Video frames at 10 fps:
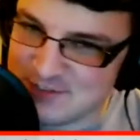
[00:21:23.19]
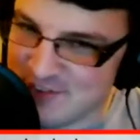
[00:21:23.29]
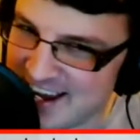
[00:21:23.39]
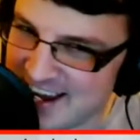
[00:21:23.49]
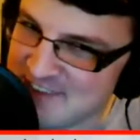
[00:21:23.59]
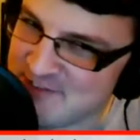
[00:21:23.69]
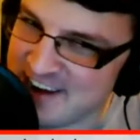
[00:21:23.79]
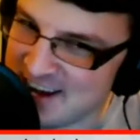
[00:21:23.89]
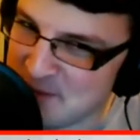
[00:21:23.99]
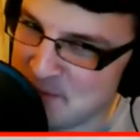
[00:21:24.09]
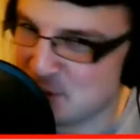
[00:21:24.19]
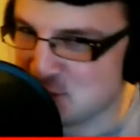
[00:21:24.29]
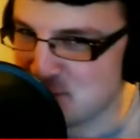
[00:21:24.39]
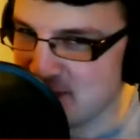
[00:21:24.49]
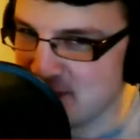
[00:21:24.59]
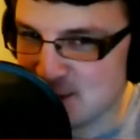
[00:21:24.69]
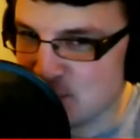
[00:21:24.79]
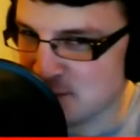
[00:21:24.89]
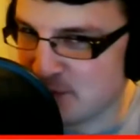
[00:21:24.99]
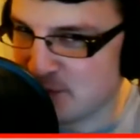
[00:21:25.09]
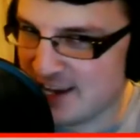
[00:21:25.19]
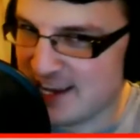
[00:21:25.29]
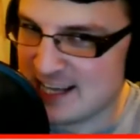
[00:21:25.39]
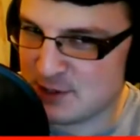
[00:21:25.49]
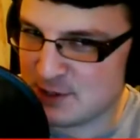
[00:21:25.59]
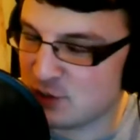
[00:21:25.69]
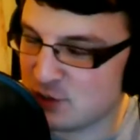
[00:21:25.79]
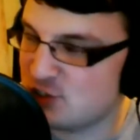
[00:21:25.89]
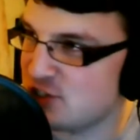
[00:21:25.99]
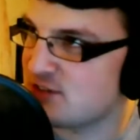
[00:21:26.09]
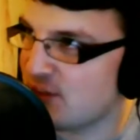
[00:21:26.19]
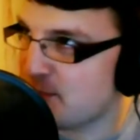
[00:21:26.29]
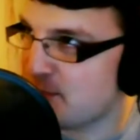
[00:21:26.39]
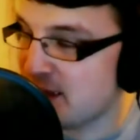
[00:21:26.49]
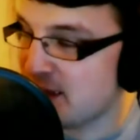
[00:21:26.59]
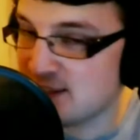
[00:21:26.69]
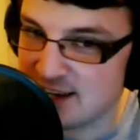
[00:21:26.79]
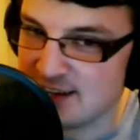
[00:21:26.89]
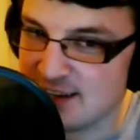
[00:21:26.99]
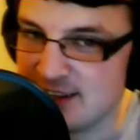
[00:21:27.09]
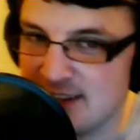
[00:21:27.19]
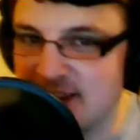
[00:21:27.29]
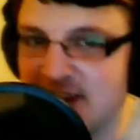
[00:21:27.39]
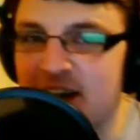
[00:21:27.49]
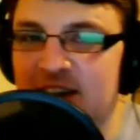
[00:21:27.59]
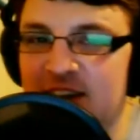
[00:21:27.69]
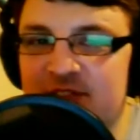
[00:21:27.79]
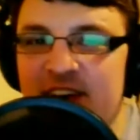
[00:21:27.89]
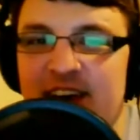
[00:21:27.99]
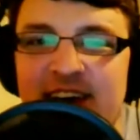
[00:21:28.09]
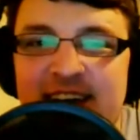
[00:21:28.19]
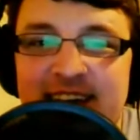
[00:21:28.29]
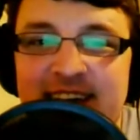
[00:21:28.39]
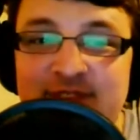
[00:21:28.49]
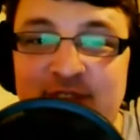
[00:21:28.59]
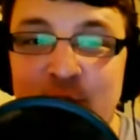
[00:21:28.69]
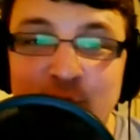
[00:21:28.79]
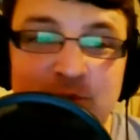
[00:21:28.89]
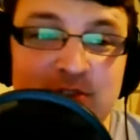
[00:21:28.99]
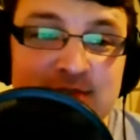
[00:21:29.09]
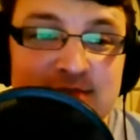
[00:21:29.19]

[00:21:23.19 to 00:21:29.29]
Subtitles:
really, really pushing me towards buying an Xbox One just for the beta of Evolve.